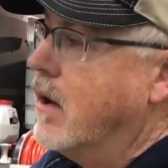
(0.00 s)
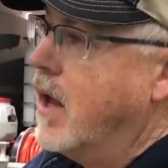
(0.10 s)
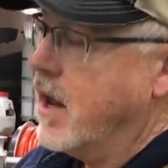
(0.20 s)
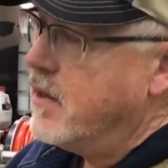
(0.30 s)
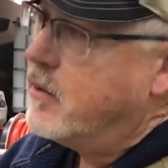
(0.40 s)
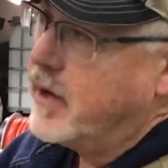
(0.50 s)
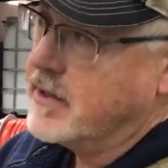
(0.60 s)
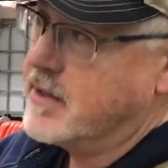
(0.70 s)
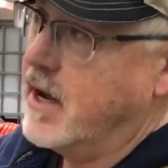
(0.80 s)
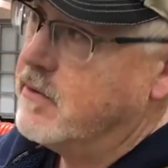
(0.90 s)
And I think we
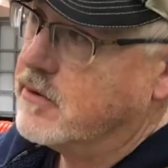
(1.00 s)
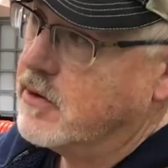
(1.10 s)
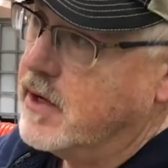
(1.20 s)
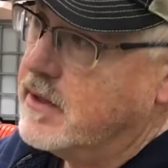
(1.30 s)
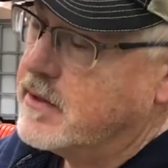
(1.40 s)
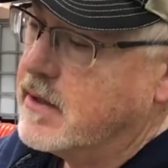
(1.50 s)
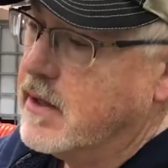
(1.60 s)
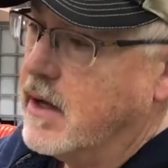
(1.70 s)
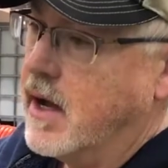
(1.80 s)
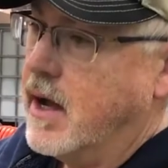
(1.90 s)
can save the trees.
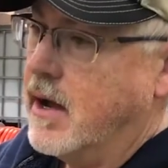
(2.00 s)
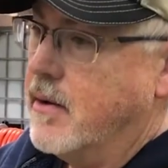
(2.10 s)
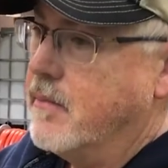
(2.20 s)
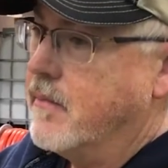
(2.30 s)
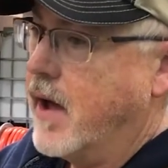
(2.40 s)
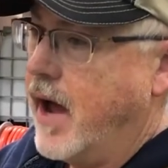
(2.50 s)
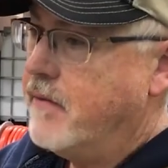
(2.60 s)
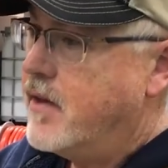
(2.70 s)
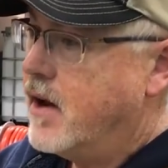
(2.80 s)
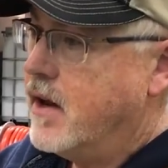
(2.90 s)

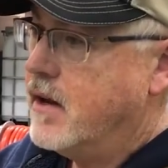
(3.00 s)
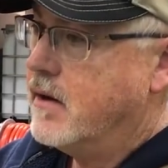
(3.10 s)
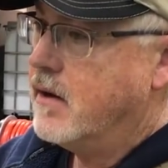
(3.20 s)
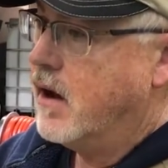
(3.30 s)
I've done it in